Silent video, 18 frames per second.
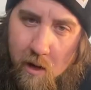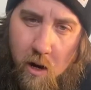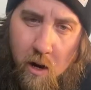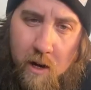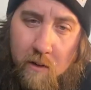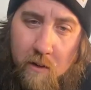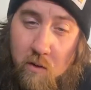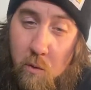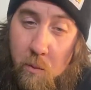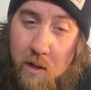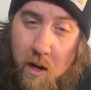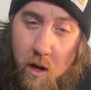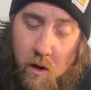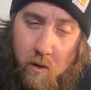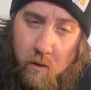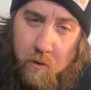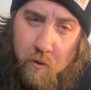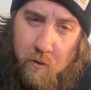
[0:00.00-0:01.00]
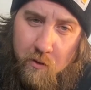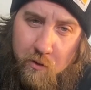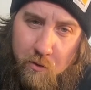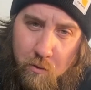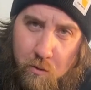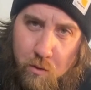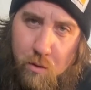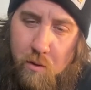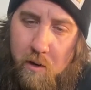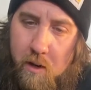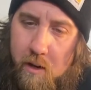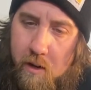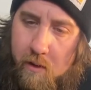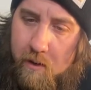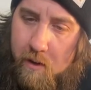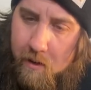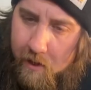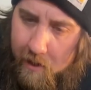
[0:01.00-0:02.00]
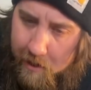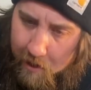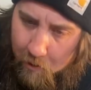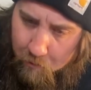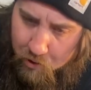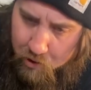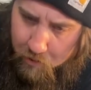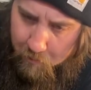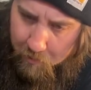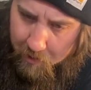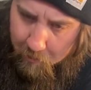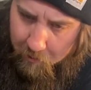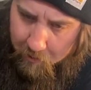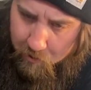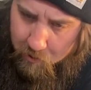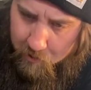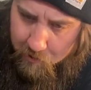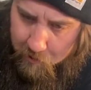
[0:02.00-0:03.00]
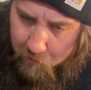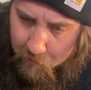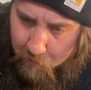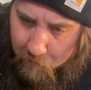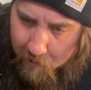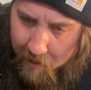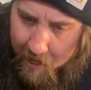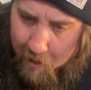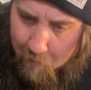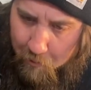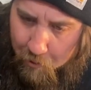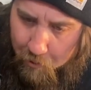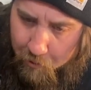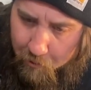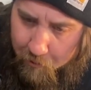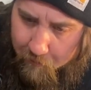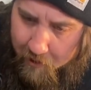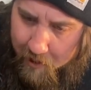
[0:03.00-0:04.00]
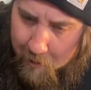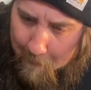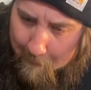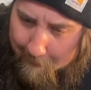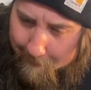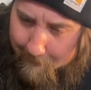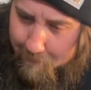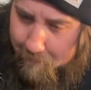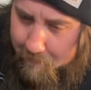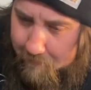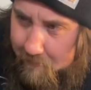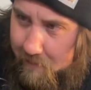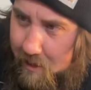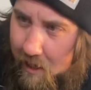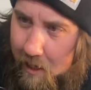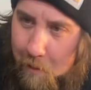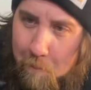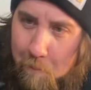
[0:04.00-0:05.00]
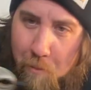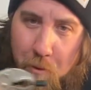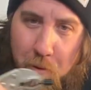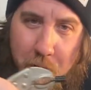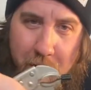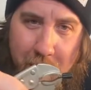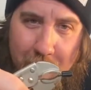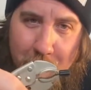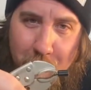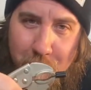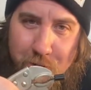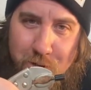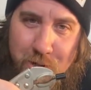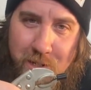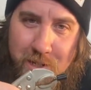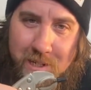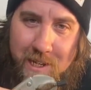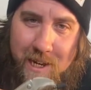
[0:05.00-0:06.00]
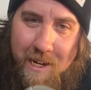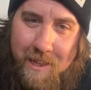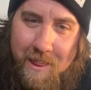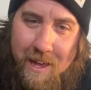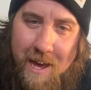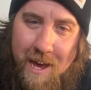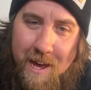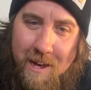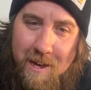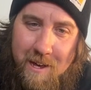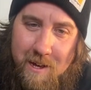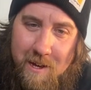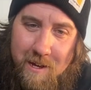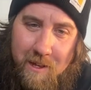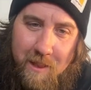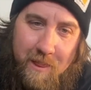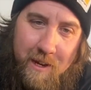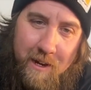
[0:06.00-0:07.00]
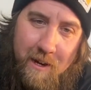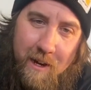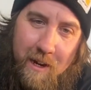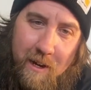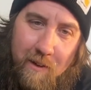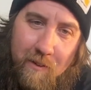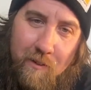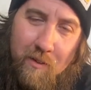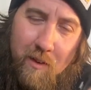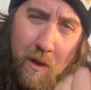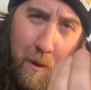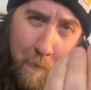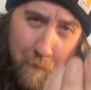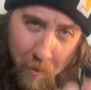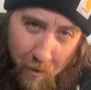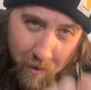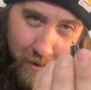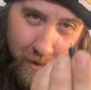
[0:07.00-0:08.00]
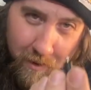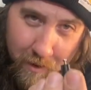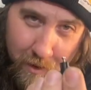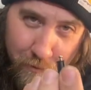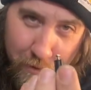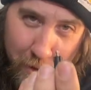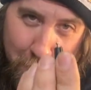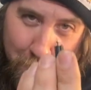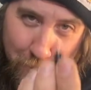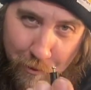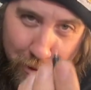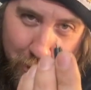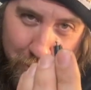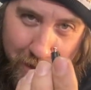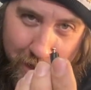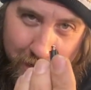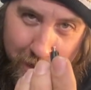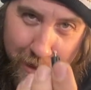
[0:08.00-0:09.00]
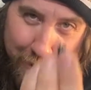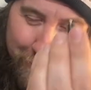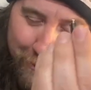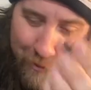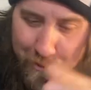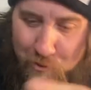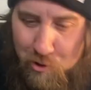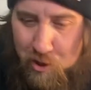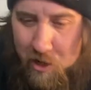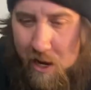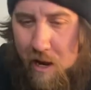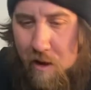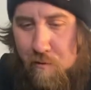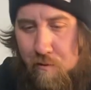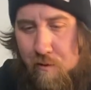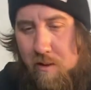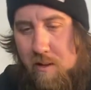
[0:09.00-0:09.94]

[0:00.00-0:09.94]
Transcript: All right, so we got our little screw threaded in there, and now we should be able to just grab a hold of it and pull it out, just like that. There is part of our broken input shaft.